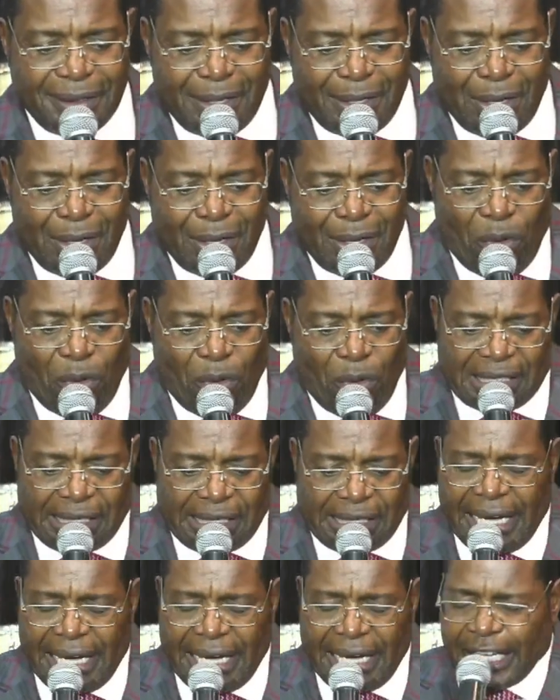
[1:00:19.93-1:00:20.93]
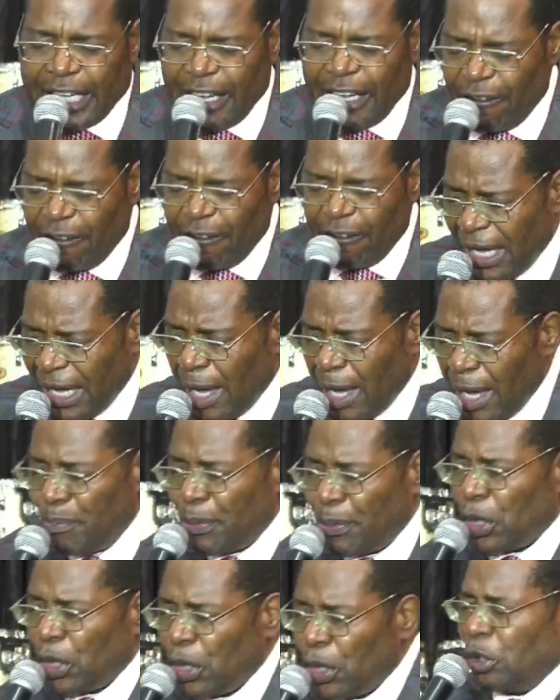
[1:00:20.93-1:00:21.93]
When he said, Give me
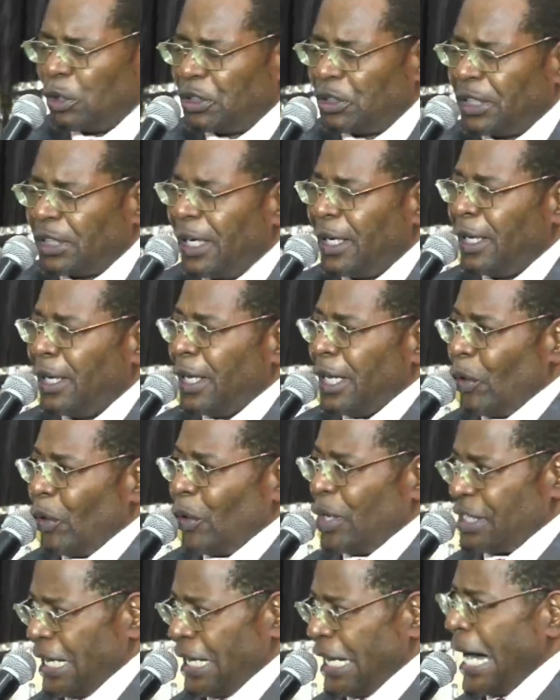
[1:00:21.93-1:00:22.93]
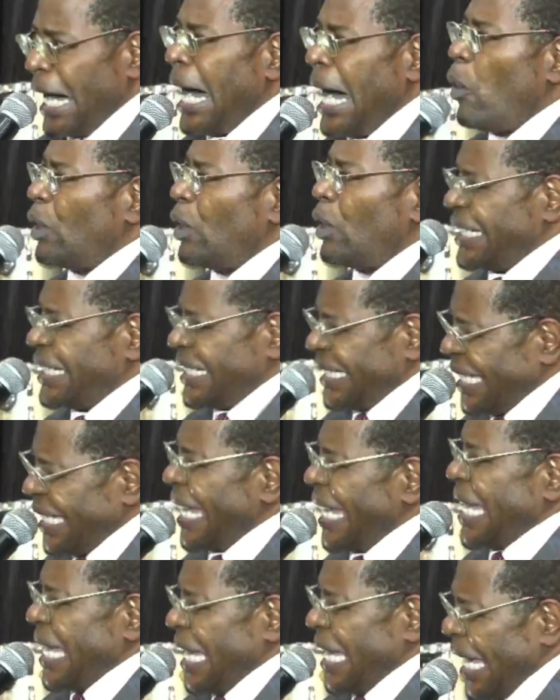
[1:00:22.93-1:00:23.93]
Hebron, he was saying, I will
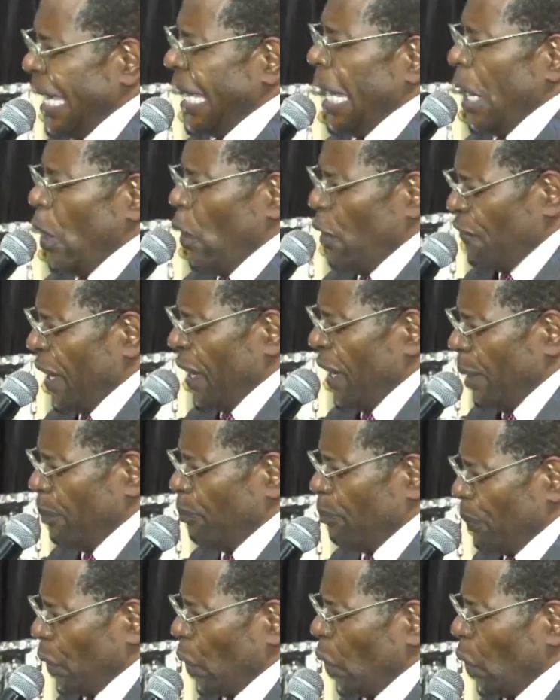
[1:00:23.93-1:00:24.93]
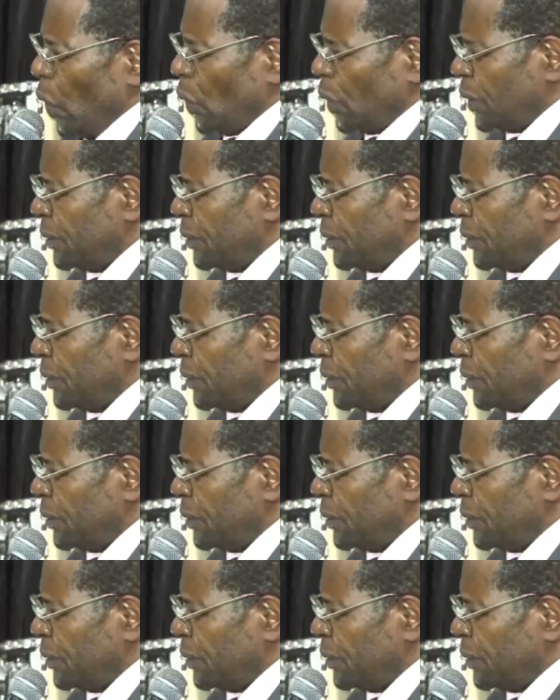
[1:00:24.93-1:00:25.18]
take care of Hebron.